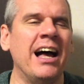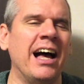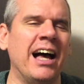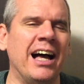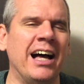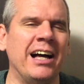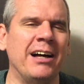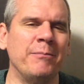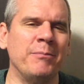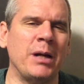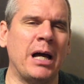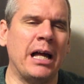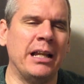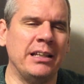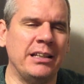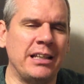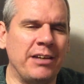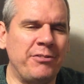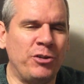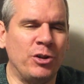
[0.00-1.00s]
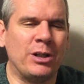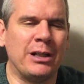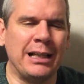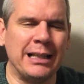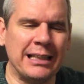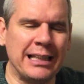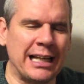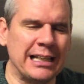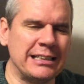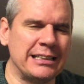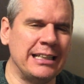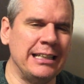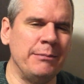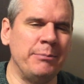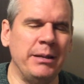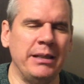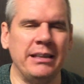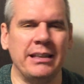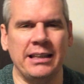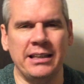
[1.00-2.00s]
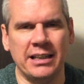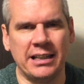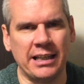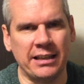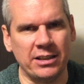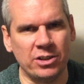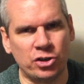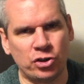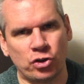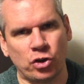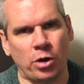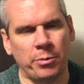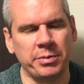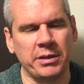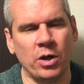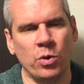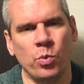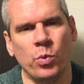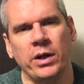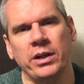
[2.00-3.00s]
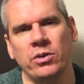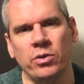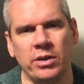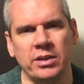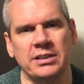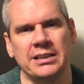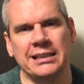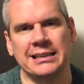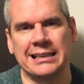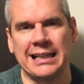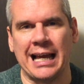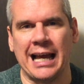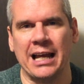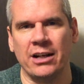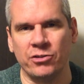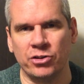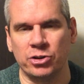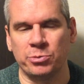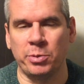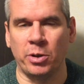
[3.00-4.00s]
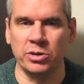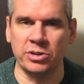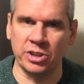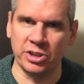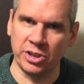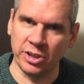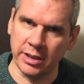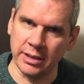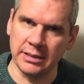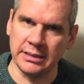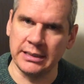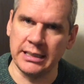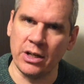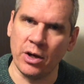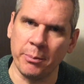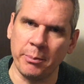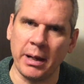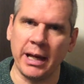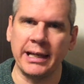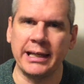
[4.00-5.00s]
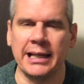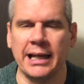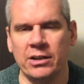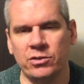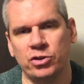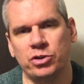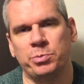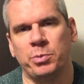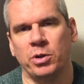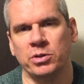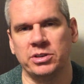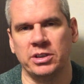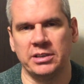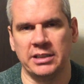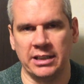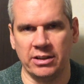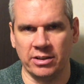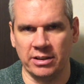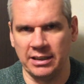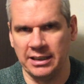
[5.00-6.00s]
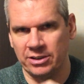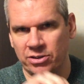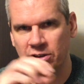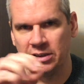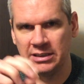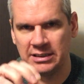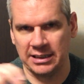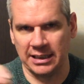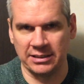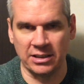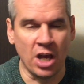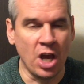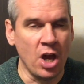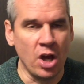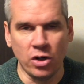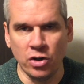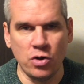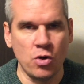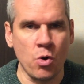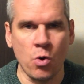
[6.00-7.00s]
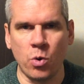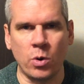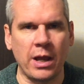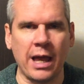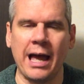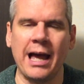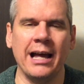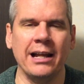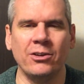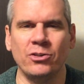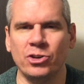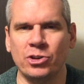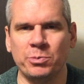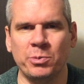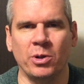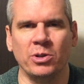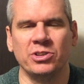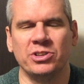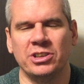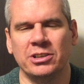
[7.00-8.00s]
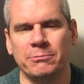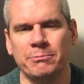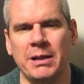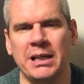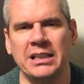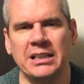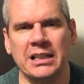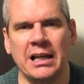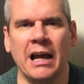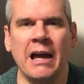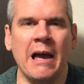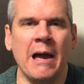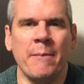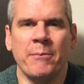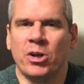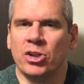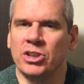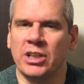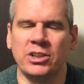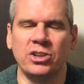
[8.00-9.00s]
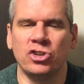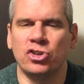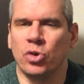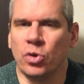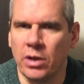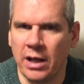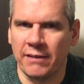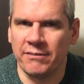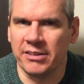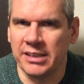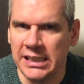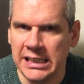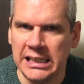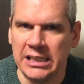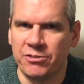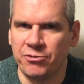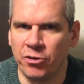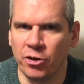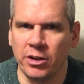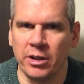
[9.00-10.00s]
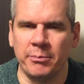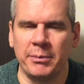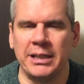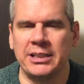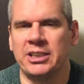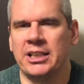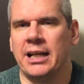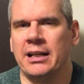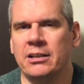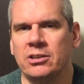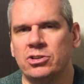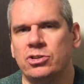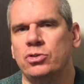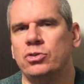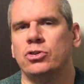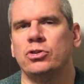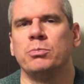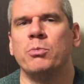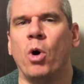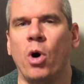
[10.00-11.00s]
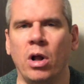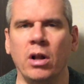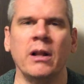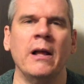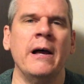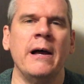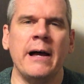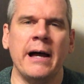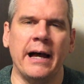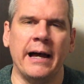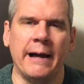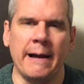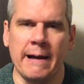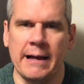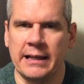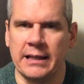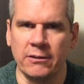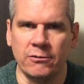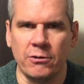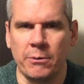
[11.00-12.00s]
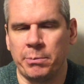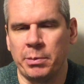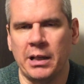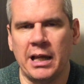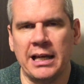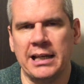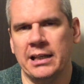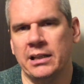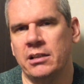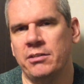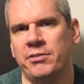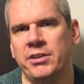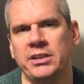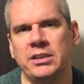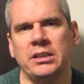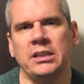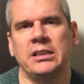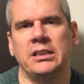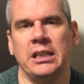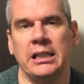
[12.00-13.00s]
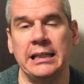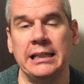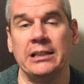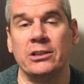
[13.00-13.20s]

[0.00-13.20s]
And if you click that TB, then you get this drop down window that says canned responses. You can see on my canned responses here, it literally says no canned responses made yet, because I just don't have a need for them. My channel is too small. I can reply individually to